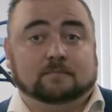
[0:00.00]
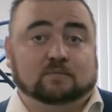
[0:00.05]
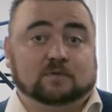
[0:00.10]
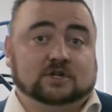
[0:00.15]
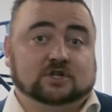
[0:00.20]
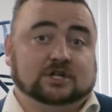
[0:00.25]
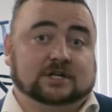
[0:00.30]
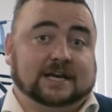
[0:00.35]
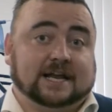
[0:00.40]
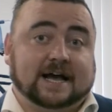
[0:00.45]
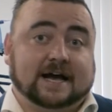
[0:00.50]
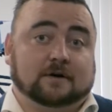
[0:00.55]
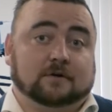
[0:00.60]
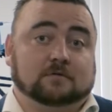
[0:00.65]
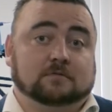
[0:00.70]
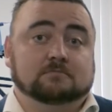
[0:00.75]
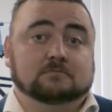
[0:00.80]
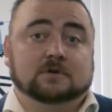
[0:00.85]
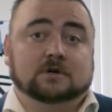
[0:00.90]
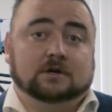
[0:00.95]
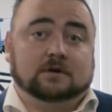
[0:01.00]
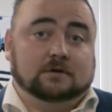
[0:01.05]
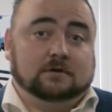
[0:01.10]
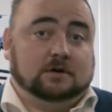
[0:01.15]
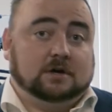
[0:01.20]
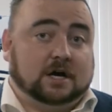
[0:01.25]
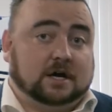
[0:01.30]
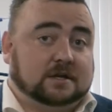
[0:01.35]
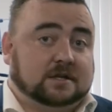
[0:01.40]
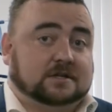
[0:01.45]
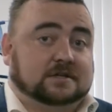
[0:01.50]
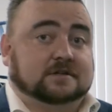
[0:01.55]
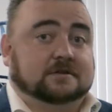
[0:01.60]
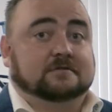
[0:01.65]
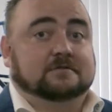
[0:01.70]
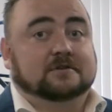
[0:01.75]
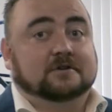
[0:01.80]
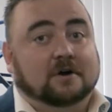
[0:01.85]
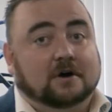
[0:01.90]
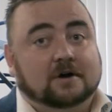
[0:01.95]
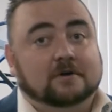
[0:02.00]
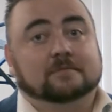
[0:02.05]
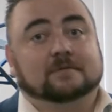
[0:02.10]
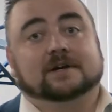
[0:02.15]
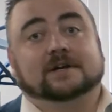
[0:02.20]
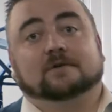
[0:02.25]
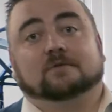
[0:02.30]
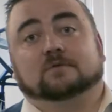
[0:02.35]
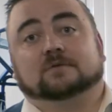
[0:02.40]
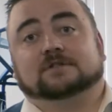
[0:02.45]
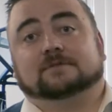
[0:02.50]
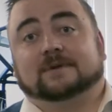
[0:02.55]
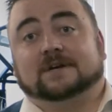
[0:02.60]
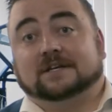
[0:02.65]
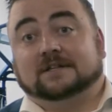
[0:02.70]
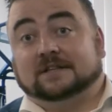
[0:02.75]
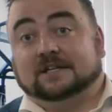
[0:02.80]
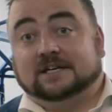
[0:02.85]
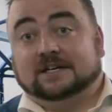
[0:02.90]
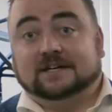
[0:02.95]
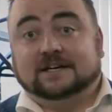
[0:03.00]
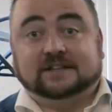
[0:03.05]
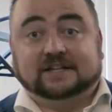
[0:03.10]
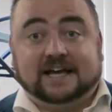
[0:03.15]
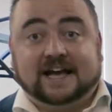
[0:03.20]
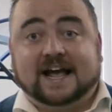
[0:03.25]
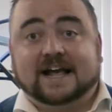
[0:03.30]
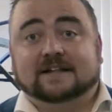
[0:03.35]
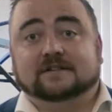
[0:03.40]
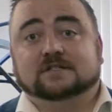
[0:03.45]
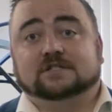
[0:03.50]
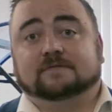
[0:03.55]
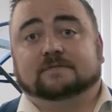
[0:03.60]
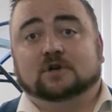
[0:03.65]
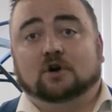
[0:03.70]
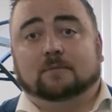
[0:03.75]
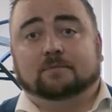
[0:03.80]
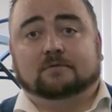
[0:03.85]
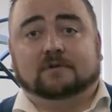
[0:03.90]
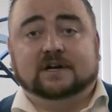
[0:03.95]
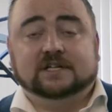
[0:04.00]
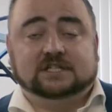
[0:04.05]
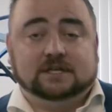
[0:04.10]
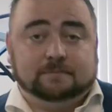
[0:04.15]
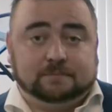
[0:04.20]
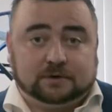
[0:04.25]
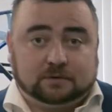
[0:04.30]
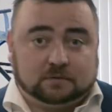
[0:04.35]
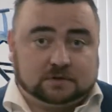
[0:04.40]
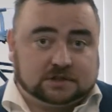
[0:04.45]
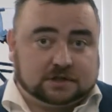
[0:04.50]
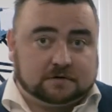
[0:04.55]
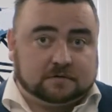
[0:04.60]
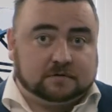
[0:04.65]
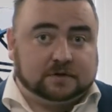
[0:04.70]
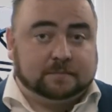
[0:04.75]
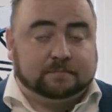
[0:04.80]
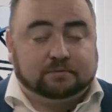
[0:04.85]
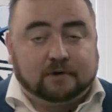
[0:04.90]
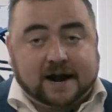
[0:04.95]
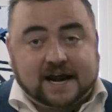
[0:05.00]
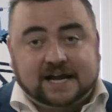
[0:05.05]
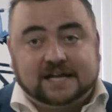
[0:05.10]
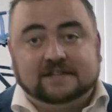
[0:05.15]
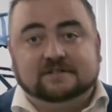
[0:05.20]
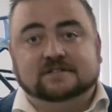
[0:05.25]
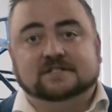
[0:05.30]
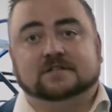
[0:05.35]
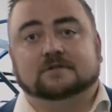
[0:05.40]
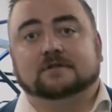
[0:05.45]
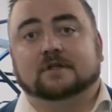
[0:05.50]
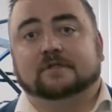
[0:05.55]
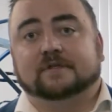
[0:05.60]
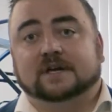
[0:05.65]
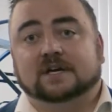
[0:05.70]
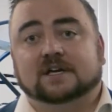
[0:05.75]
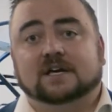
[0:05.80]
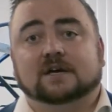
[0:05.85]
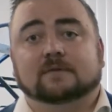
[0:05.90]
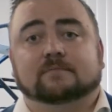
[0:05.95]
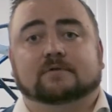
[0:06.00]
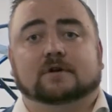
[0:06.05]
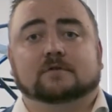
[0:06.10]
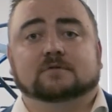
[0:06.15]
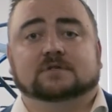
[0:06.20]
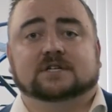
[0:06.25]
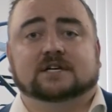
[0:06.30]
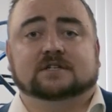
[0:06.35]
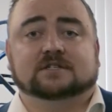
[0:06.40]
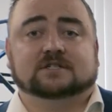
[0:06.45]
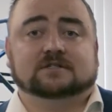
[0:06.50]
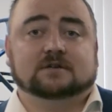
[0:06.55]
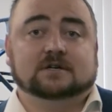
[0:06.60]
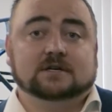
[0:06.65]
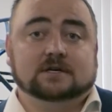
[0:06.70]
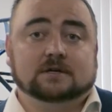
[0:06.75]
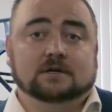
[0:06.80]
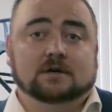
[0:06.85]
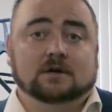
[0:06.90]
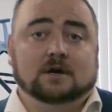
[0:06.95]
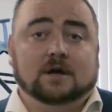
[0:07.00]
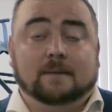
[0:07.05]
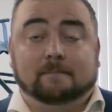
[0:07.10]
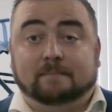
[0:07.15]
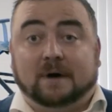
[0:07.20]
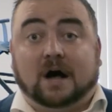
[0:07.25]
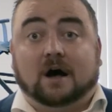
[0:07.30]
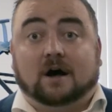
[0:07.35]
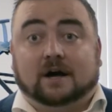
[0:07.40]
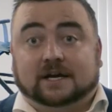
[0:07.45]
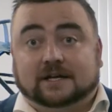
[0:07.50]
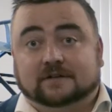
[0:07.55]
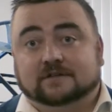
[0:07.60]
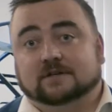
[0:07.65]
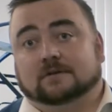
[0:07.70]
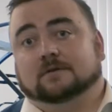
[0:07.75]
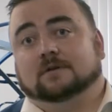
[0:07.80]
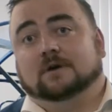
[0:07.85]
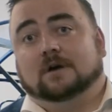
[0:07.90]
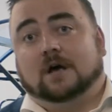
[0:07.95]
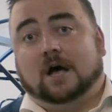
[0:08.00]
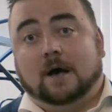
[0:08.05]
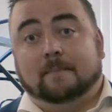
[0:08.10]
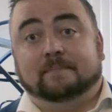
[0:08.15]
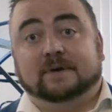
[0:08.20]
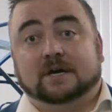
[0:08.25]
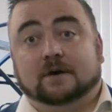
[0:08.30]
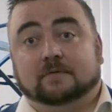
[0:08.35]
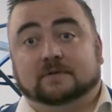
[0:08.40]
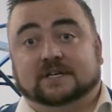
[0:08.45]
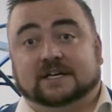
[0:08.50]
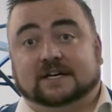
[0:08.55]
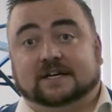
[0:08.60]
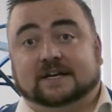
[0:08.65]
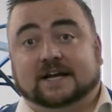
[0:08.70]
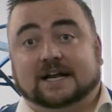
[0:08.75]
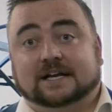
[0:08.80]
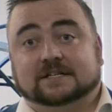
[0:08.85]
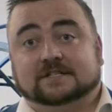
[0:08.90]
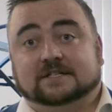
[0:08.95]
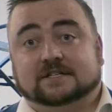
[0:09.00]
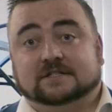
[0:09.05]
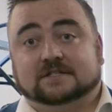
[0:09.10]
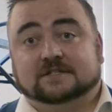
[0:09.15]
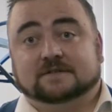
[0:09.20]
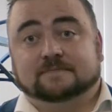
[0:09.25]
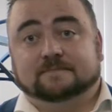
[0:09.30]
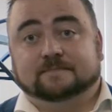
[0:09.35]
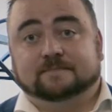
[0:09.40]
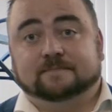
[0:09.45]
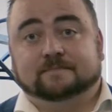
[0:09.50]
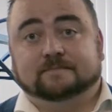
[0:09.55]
which allow us to not only automate the hands of the operator, but also the brains and the thinking process behind a BOD analysis.